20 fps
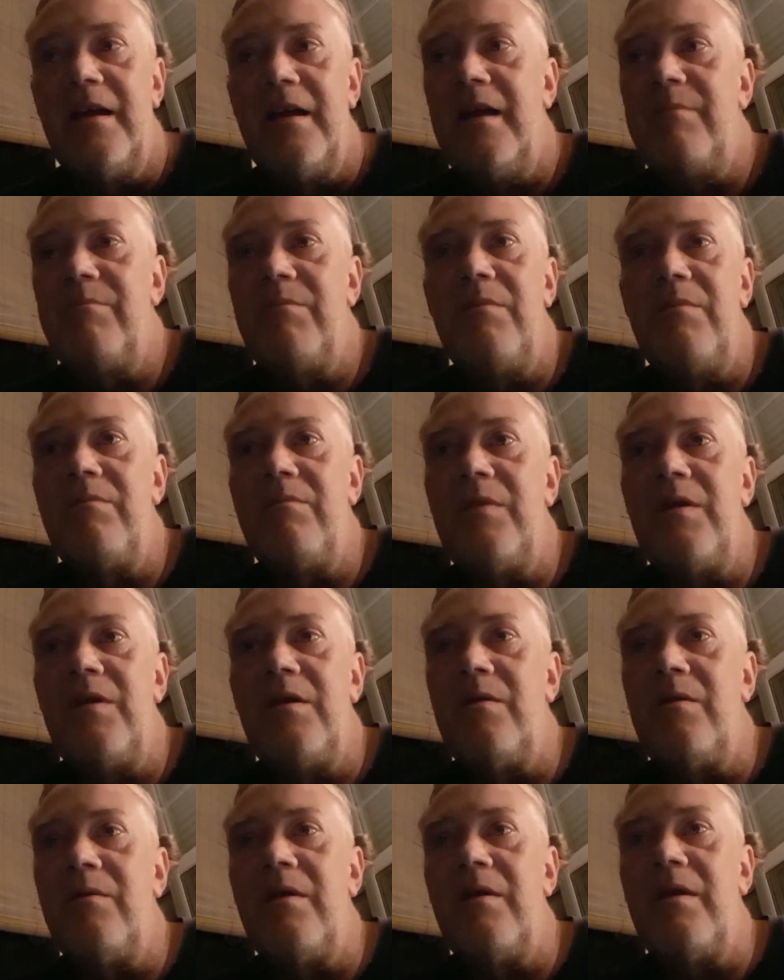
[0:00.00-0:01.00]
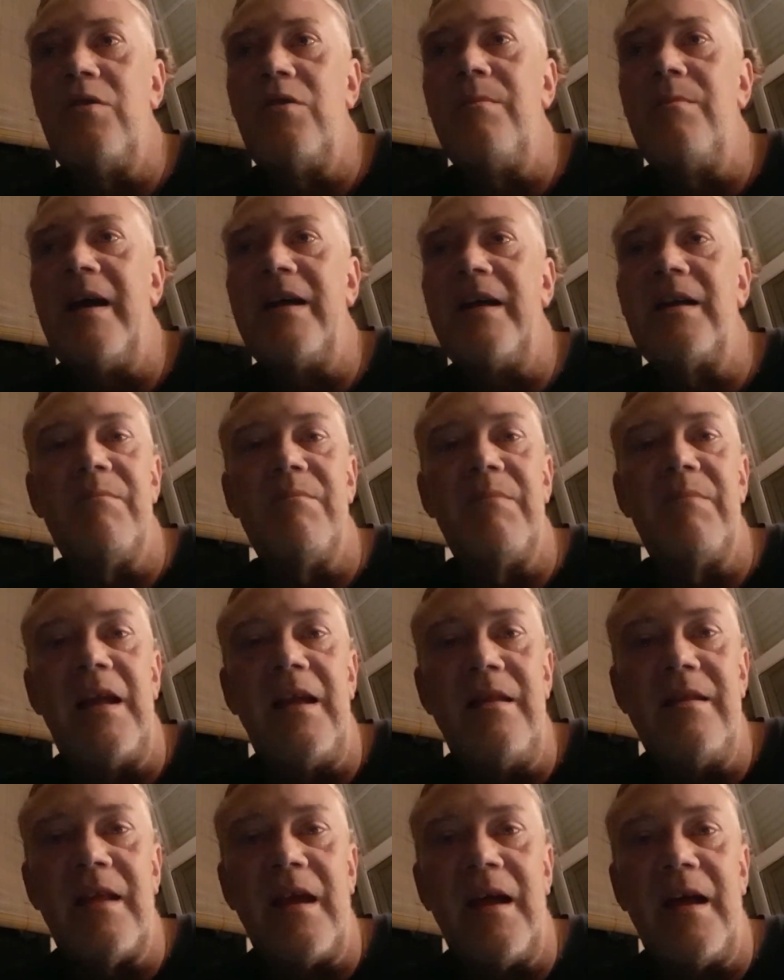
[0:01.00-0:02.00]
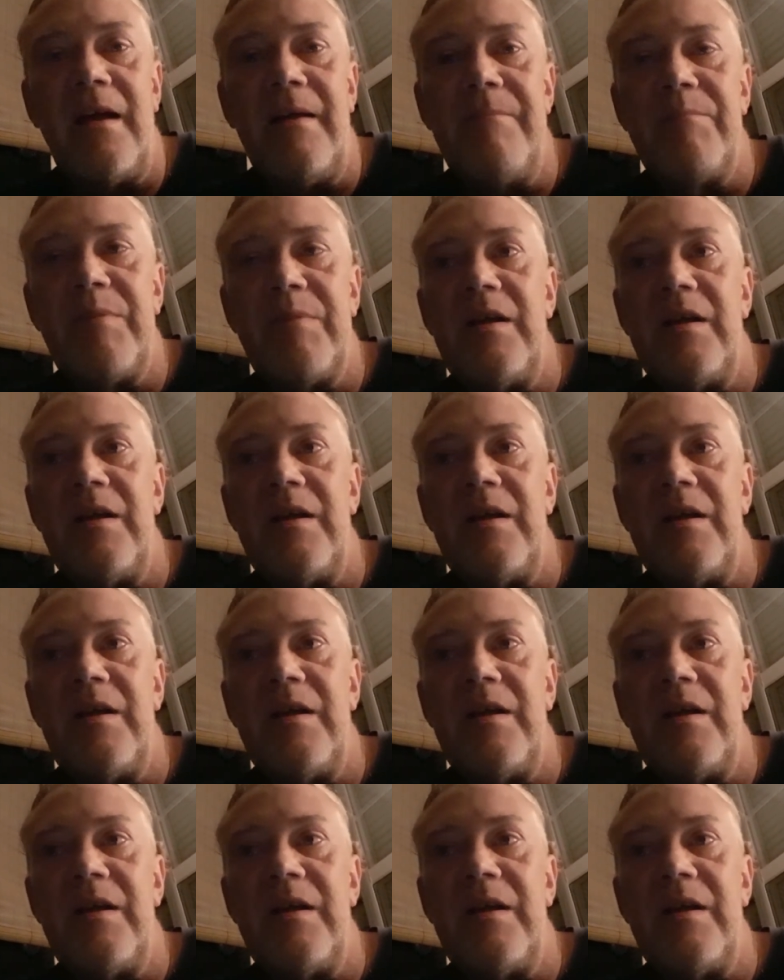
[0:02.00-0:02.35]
And, you know, you might not mean that, but